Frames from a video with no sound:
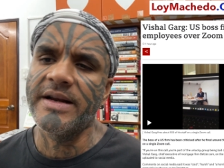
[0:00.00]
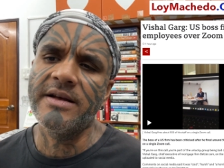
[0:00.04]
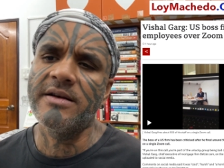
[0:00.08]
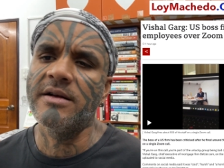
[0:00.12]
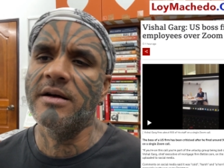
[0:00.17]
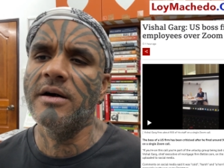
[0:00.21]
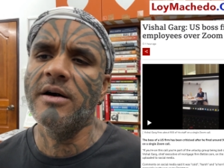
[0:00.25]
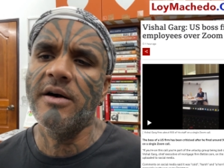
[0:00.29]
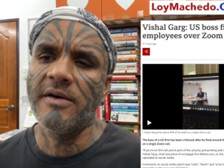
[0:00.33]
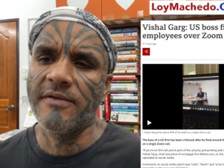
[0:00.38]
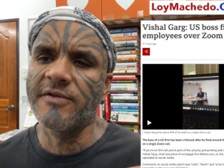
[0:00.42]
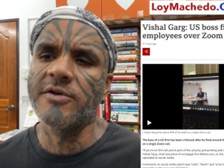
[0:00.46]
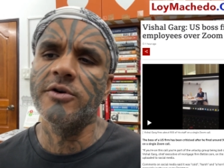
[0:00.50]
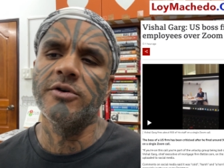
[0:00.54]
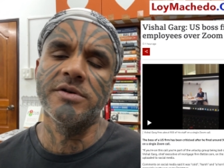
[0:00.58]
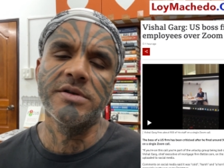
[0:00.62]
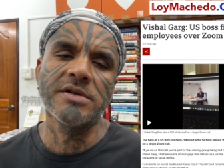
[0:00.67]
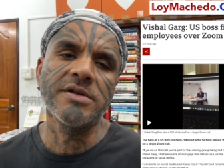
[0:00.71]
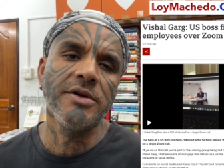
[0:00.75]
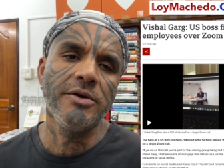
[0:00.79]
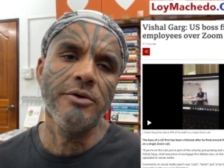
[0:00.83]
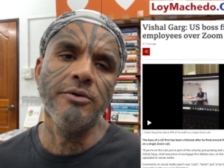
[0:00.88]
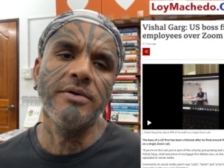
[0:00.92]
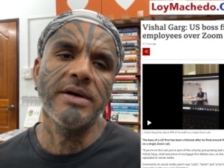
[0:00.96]
Of
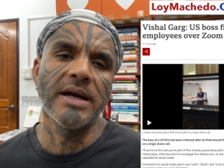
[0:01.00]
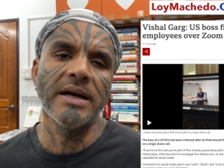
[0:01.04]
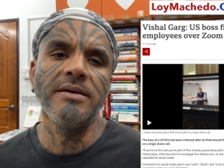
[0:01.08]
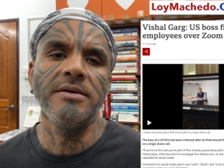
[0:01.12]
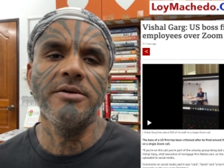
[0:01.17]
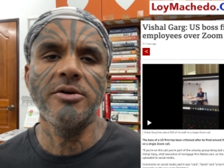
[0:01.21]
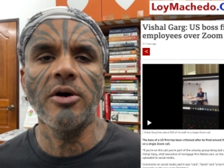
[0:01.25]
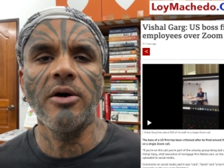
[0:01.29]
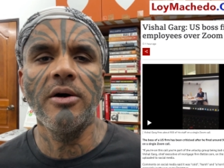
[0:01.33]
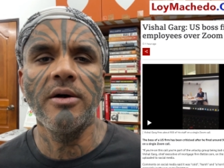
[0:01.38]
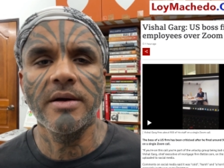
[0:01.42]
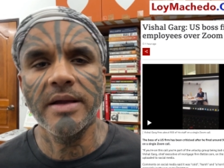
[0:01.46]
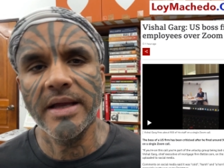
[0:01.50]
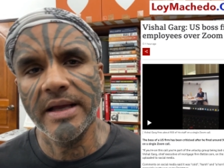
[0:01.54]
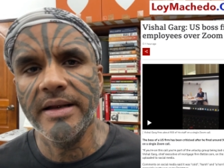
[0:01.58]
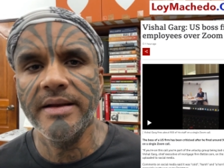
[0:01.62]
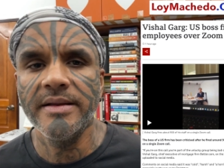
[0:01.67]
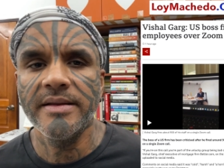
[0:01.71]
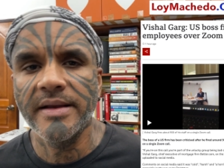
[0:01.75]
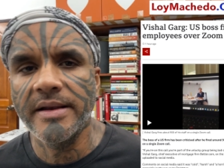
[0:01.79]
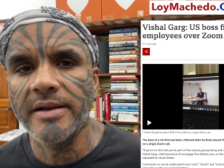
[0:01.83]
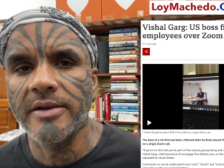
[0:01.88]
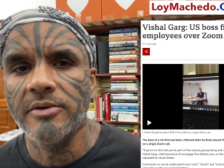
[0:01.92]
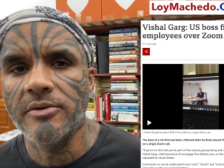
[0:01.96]
course, you can talk
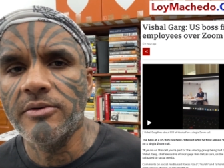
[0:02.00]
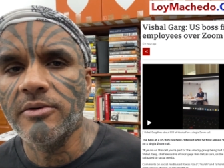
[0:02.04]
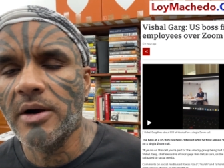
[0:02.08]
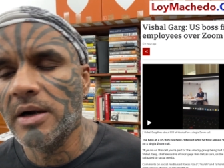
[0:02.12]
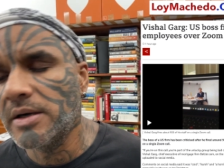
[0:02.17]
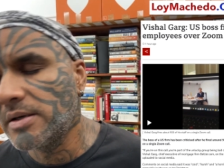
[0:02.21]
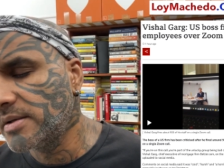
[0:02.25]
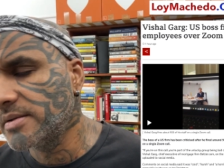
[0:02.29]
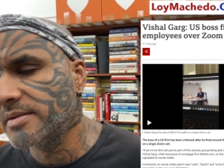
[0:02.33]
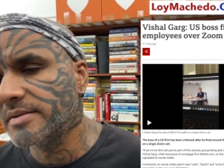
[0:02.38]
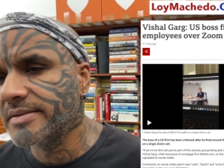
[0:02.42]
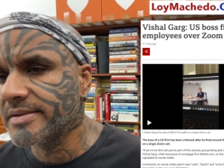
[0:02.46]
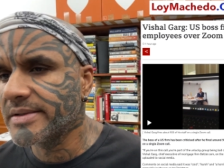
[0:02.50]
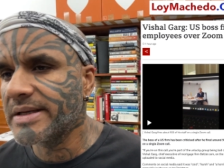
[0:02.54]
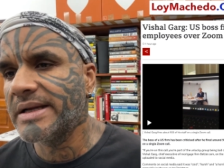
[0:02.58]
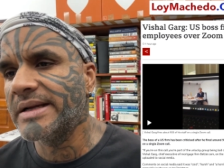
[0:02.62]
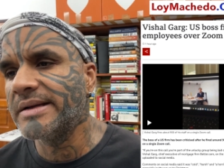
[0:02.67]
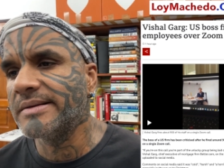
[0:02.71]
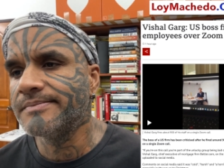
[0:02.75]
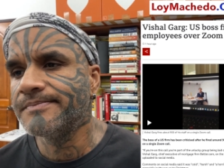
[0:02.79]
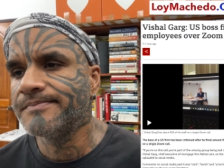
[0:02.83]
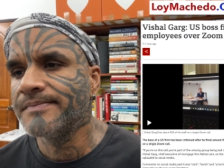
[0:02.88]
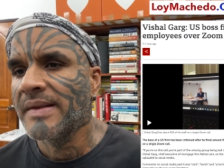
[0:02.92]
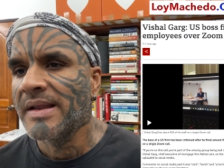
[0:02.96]
anything you want.
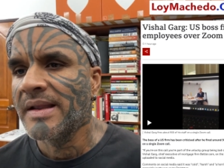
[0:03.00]
Okay.